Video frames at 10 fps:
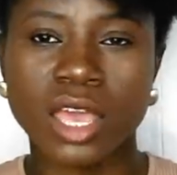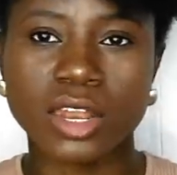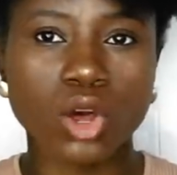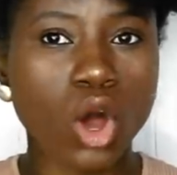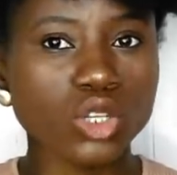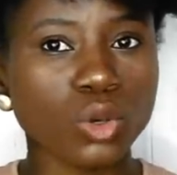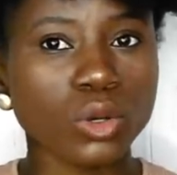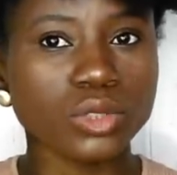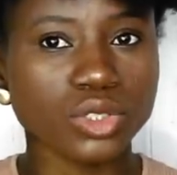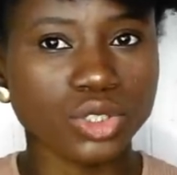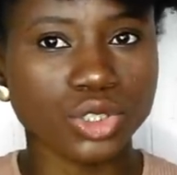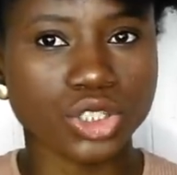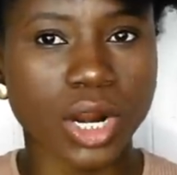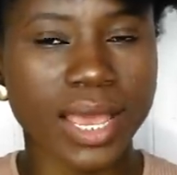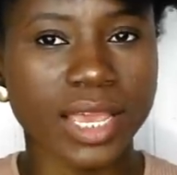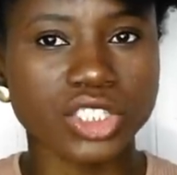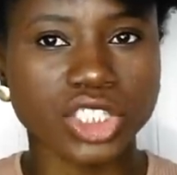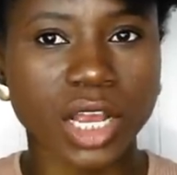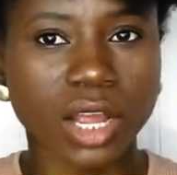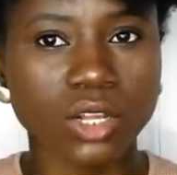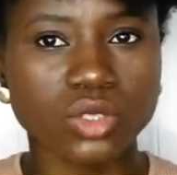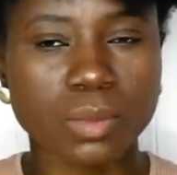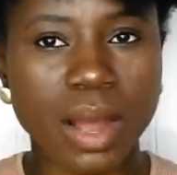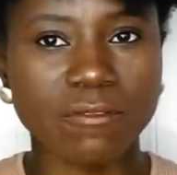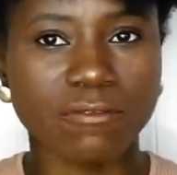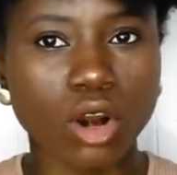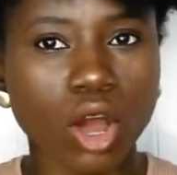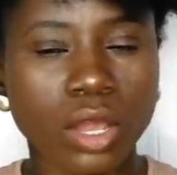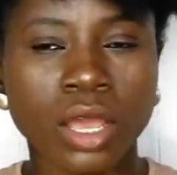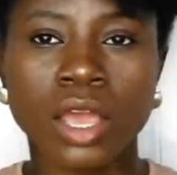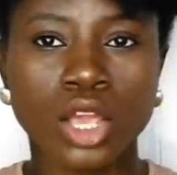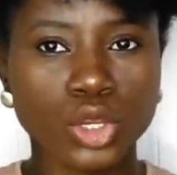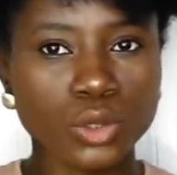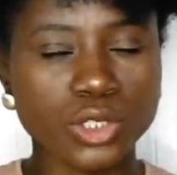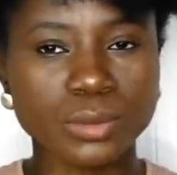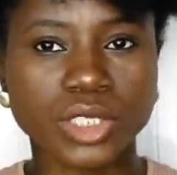And also try and check out my vlog YouTube